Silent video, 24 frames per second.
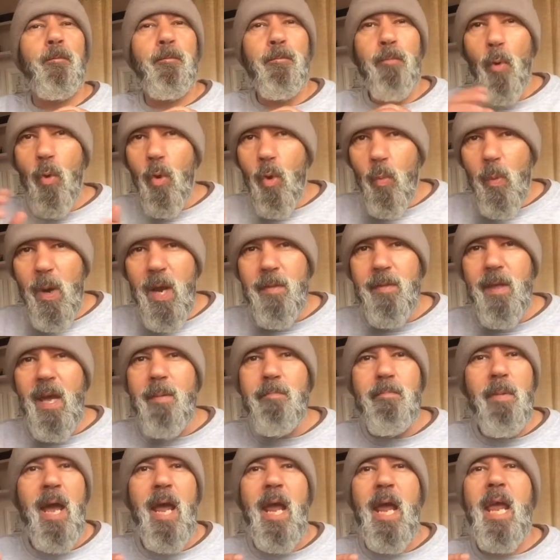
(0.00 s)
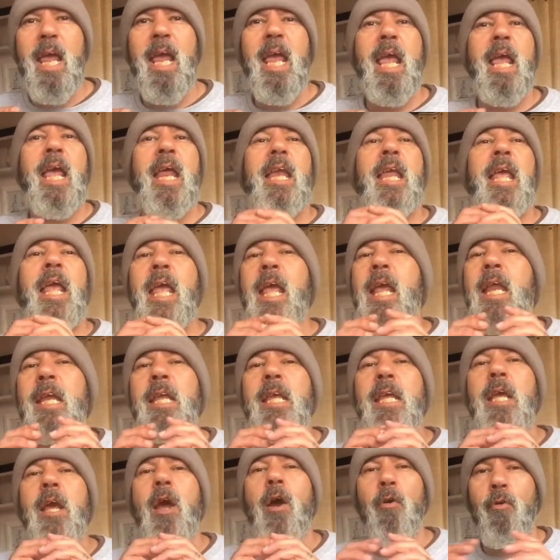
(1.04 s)
fall where they may in
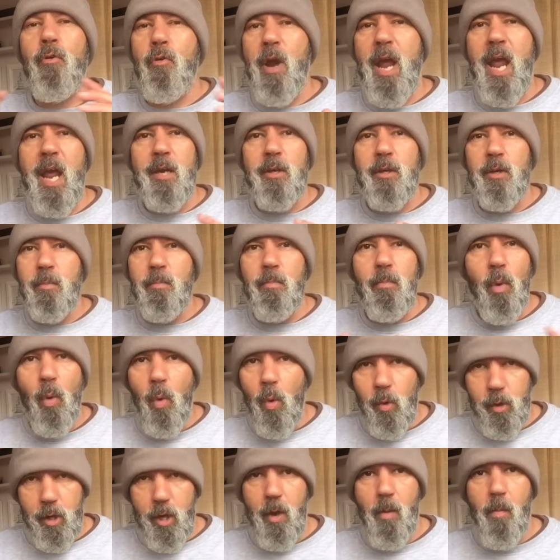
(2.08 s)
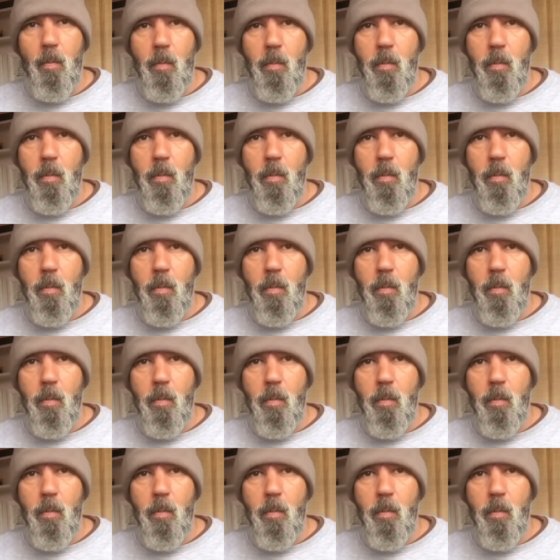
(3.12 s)
any random order.